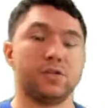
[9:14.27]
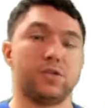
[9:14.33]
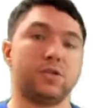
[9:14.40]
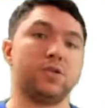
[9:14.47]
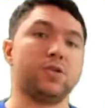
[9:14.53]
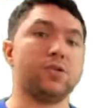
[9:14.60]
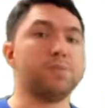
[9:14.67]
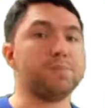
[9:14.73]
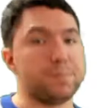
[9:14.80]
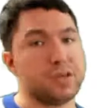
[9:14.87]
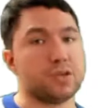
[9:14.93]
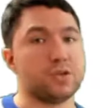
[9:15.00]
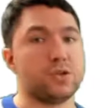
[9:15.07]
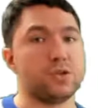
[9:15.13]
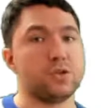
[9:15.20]
2
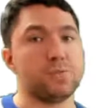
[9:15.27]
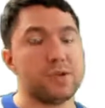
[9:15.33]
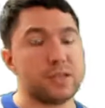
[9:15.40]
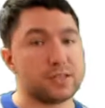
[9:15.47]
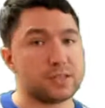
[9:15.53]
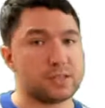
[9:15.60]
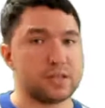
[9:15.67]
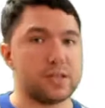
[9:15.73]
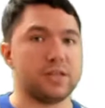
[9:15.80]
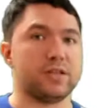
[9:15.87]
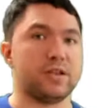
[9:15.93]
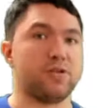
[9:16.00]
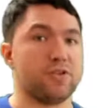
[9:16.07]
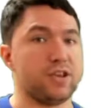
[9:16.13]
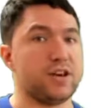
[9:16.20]
bits in the
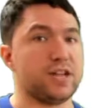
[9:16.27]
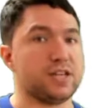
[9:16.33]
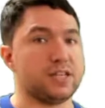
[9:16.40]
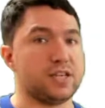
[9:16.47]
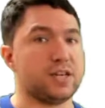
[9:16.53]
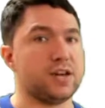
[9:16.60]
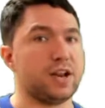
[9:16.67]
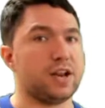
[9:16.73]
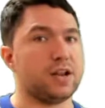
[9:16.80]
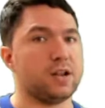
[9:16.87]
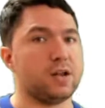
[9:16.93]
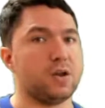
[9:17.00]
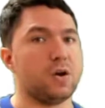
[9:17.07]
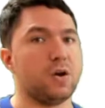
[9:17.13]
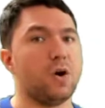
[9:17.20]
original signal
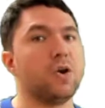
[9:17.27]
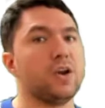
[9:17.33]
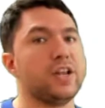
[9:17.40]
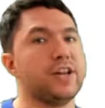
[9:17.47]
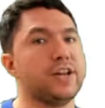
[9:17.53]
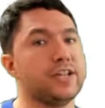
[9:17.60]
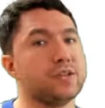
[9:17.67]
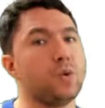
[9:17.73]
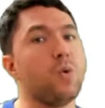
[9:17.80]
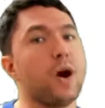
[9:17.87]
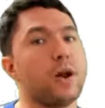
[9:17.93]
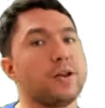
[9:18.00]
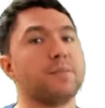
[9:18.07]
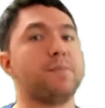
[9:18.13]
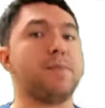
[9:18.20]
only need
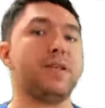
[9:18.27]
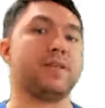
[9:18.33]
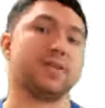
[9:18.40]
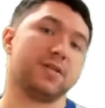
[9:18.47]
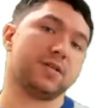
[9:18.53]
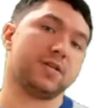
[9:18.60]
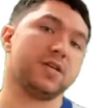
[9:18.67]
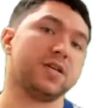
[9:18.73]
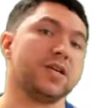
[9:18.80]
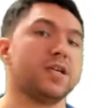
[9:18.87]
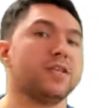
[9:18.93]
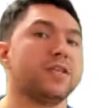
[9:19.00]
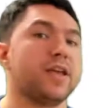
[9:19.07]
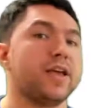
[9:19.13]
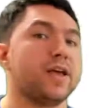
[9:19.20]
1 bit in
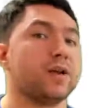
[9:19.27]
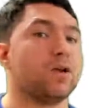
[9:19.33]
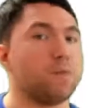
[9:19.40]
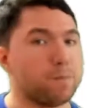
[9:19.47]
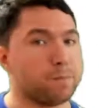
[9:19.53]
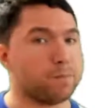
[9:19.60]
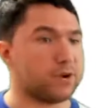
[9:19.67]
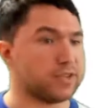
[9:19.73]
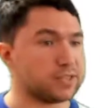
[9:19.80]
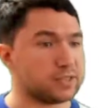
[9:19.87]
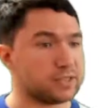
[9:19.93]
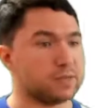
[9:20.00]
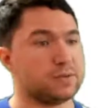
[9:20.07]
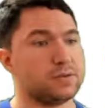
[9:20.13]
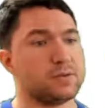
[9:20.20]
the compressed
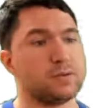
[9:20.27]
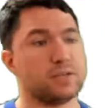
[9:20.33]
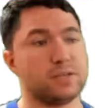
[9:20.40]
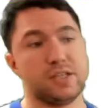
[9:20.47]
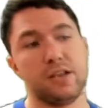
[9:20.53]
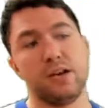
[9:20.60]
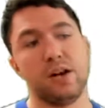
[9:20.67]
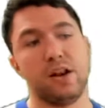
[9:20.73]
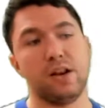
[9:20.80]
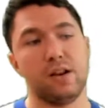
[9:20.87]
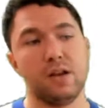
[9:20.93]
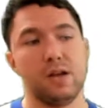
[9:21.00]
signal.